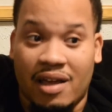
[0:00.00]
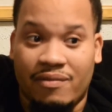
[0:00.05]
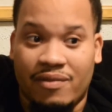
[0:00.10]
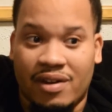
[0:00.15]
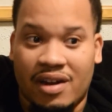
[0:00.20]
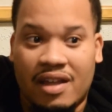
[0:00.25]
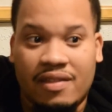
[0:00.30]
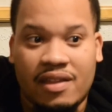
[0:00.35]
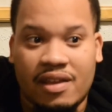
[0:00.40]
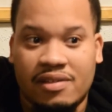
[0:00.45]
And I
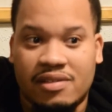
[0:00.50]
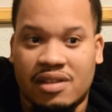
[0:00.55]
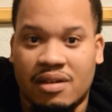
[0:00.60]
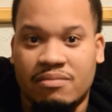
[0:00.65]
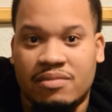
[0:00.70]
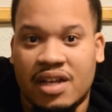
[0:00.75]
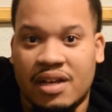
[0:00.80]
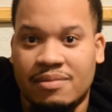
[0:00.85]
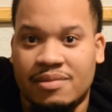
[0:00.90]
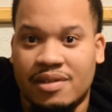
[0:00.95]
think
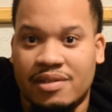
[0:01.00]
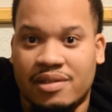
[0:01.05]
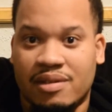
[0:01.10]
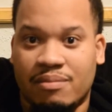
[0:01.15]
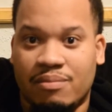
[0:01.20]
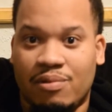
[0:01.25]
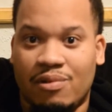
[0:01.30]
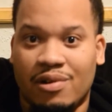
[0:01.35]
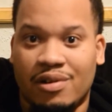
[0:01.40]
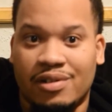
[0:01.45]
sometimes it's
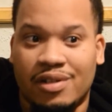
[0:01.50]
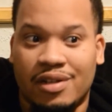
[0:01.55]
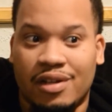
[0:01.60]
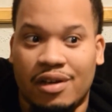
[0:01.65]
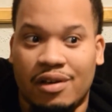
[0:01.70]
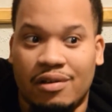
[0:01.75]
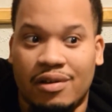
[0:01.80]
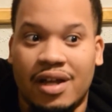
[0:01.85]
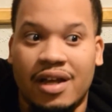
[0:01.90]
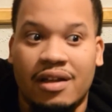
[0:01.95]
important to know
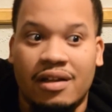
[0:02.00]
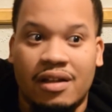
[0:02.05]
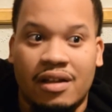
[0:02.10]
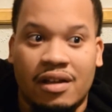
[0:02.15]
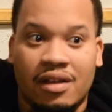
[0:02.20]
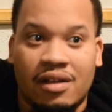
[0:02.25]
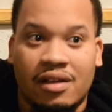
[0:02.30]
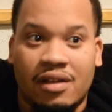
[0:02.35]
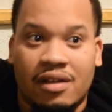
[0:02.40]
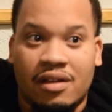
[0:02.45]
that,
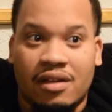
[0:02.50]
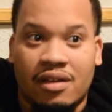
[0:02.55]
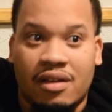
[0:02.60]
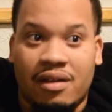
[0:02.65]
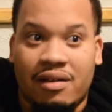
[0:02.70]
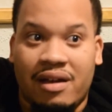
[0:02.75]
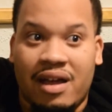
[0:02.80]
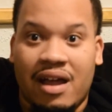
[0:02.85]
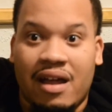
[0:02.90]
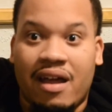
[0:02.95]
you
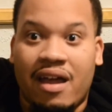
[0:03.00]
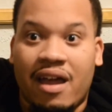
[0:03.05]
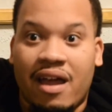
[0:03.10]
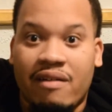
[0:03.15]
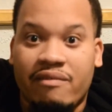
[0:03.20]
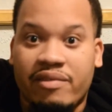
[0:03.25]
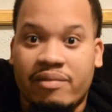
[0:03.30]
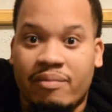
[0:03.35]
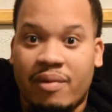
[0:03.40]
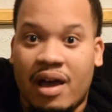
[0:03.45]
know,
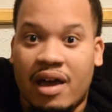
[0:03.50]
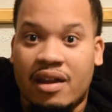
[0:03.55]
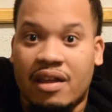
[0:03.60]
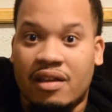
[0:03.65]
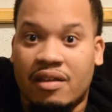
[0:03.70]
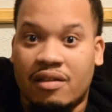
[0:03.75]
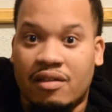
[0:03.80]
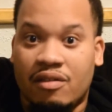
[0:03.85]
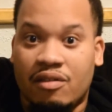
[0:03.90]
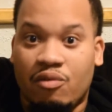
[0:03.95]
everybody,
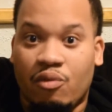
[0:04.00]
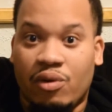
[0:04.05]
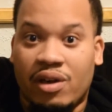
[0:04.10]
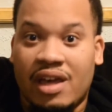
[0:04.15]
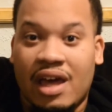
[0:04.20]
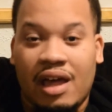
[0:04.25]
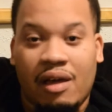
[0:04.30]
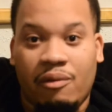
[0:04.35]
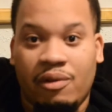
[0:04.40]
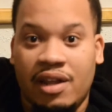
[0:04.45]
we
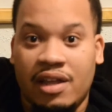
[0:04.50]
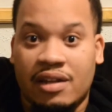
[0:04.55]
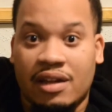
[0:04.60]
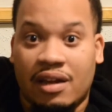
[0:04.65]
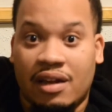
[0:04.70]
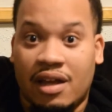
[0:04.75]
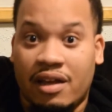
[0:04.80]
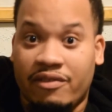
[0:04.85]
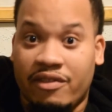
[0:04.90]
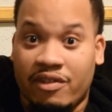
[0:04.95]
need to
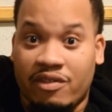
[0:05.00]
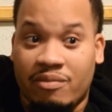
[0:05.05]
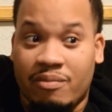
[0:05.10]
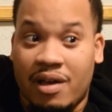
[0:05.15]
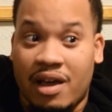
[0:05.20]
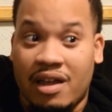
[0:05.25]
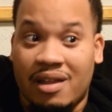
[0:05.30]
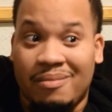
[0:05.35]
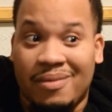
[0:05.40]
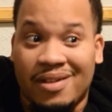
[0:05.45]
love
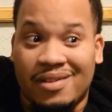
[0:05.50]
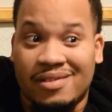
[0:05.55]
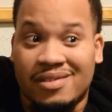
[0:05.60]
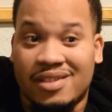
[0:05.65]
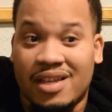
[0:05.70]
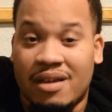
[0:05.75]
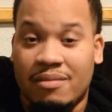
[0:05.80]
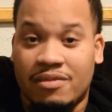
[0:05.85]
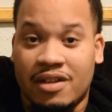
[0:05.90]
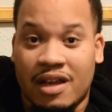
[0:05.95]
everybody, but at the
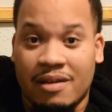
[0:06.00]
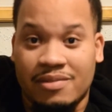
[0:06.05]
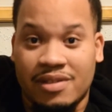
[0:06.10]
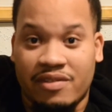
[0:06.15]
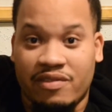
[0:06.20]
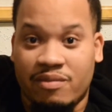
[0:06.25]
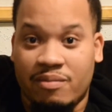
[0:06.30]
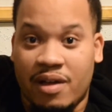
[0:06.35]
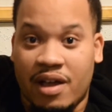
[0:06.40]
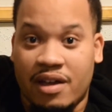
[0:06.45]
same time,
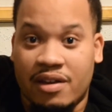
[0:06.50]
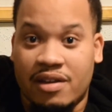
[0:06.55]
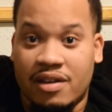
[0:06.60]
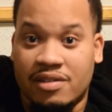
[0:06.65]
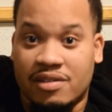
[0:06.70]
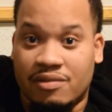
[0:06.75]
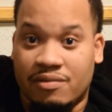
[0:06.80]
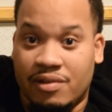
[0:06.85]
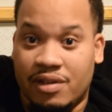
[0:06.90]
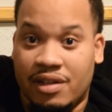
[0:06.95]
everybody
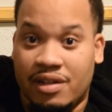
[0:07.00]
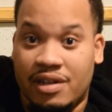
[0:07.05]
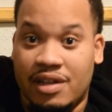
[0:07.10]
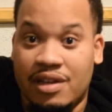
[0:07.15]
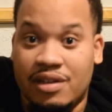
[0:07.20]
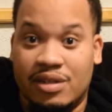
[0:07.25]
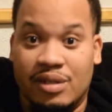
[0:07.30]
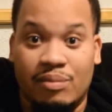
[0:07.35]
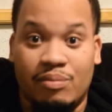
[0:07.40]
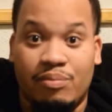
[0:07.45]
doesn't really need
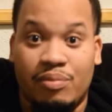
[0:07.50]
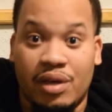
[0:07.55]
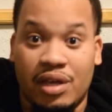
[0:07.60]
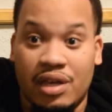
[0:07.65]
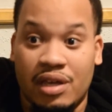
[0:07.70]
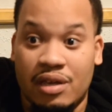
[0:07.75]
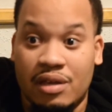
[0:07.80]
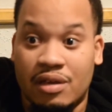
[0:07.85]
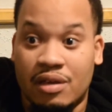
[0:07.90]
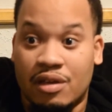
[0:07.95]
to
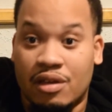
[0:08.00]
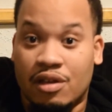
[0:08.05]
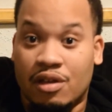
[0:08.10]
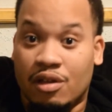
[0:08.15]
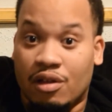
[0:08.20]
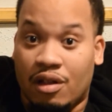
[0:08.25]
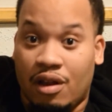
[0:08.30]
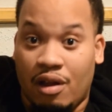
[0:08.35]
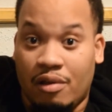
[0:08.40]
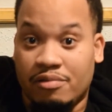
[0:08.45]
be
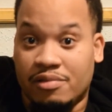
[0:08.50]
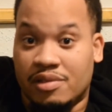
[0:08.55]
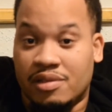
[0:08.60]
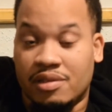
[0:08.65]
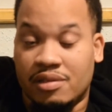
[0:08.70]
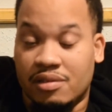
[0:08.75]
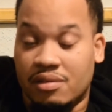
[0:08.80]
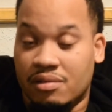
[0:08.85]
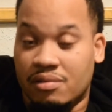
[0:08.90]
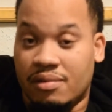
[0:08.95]
close to
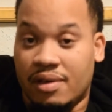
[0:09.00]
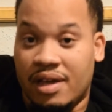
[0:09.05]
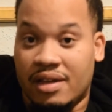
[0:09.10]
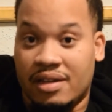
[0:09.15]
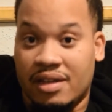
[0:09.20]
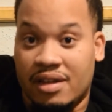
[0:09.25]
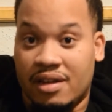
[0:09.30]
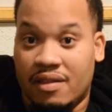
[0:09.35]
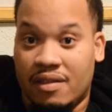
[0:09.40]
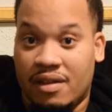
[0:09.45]
you at the
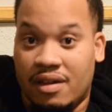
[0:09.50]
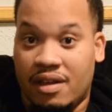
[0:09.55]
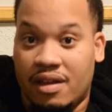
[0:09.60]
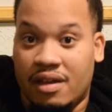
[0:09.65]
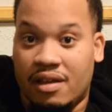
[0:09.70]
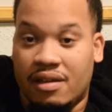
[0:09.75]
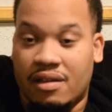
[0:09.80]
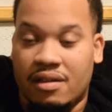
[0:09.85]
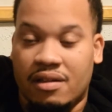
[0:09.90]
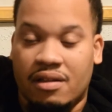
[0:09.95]
end of the day.
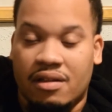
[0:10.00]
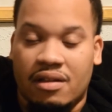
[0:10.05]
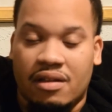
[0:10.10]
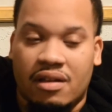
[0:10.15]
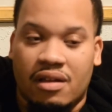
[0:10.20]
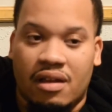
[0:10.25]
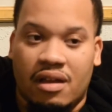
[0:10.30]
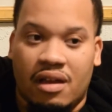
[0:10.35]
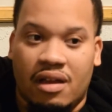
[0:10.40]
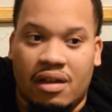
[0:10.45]

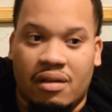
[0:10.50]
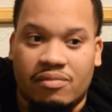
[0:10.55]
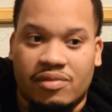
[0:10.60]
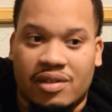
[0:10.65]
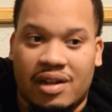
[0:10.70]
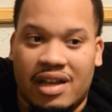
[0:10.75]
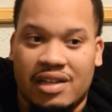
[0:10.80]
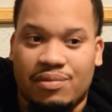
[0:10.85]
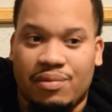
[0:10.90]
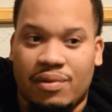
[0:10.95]
So
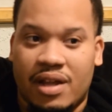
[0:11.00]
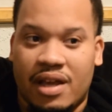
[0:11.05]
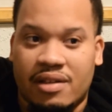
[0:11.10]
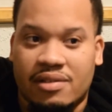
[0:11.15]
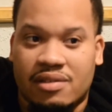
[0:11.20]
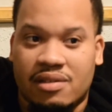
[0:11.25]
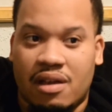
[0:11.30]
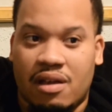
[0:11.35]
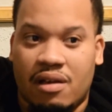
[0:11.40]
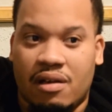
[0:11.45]
that's what that
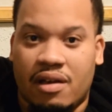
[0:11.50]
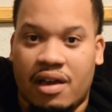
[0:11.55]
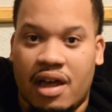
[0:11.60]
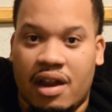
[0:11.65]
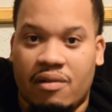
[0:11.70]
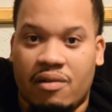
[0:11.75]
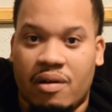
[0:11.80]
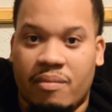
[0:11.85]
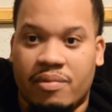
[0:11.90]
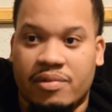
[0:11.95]
song kind of
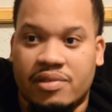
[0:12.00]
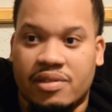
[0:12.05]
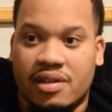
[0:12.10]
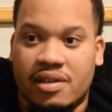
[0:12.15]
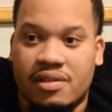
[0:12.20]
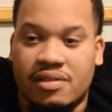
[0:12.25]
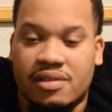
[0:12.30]
represents.